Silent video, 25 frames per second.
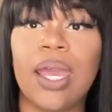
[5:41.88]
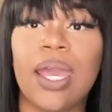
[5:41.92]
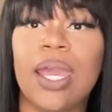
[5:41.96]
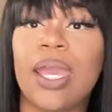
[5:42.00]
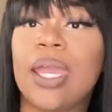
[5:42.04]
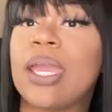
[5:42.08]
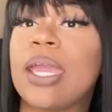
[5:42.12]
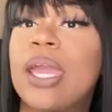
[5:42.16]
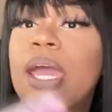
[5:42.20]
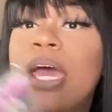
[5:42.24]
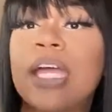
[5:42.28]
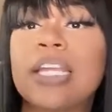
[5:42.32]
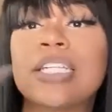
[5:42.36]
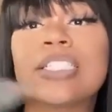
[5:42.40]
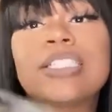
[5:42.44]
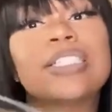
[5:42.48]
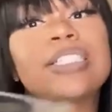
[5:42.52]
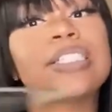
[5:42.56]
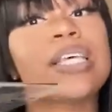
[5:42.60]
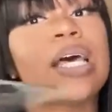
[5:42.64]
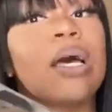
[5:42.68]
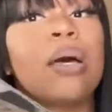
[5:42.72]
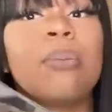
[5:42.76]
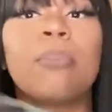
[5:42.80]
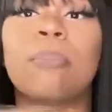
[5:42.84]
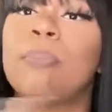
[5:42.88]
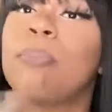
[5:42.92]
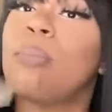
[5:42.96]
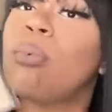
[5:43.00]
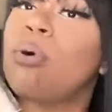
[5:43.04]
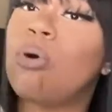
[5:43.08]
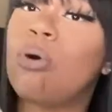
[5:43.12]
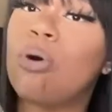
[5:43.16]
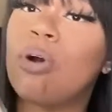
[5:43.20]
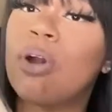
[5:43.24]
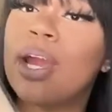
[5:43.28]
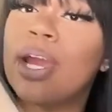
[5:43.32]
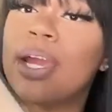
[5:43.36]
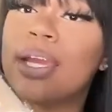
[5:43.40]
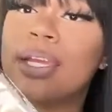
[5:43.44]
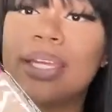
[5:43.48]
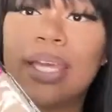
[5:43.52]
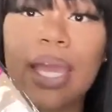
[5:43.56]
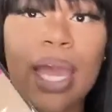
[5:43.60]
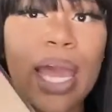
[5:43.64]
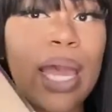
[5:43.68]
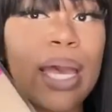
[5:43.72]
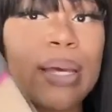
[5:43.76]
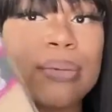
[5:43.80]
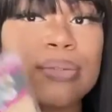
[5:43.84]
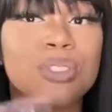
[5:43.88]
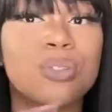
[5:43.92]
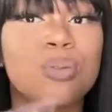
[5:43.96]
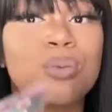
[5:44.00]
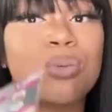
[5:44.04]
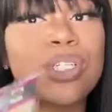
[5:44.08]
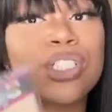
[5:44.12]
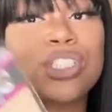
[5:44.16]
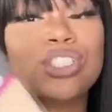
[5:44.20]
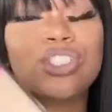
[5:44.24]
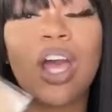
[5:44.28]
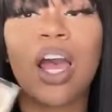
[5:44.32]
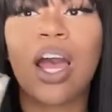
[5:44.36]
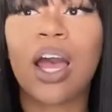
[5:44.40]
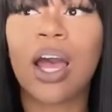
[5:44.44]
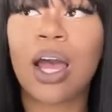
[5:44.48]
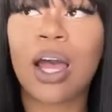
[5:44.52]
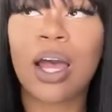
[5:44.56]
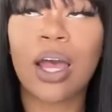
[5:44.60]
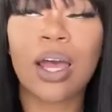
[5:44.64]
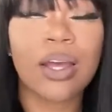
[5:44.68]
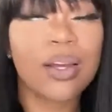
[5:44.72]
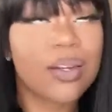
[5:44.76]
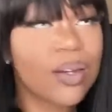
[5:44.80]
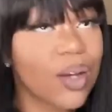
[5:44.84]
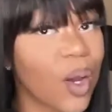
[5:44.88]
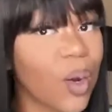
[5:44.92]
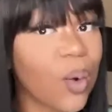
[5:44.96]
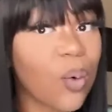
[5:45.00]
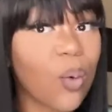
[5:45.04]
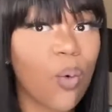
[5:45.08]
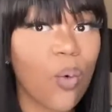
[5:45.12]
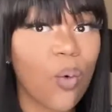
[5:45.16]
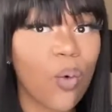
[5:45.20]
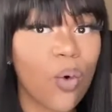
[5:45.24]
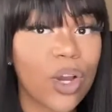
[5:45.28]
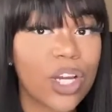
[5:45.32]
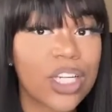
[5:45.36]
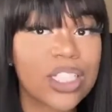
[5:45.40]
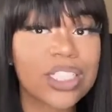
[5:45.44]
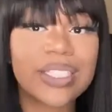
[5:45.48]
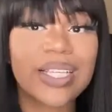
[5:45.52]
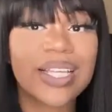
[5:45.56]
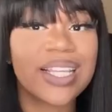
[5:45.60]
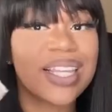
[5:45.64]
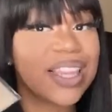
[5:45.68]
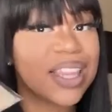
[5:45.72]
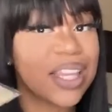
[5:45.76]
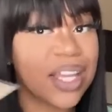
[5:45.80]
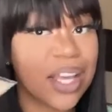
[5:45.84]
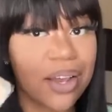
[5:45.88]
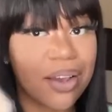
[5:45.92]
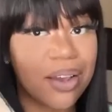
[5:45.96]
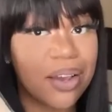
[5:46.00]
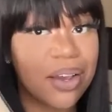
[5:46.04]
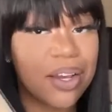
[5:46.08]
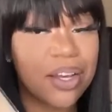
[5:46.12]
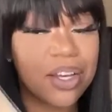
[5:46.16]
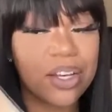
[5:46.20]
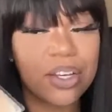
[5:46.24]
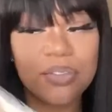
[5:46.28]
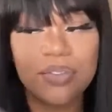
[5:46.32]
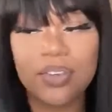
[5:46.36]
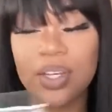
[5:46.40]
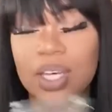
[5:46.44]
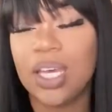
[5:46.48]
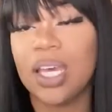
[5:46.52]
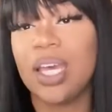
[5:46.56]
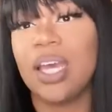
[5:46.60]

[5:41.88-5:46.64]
and some more caps, which I, of course, love.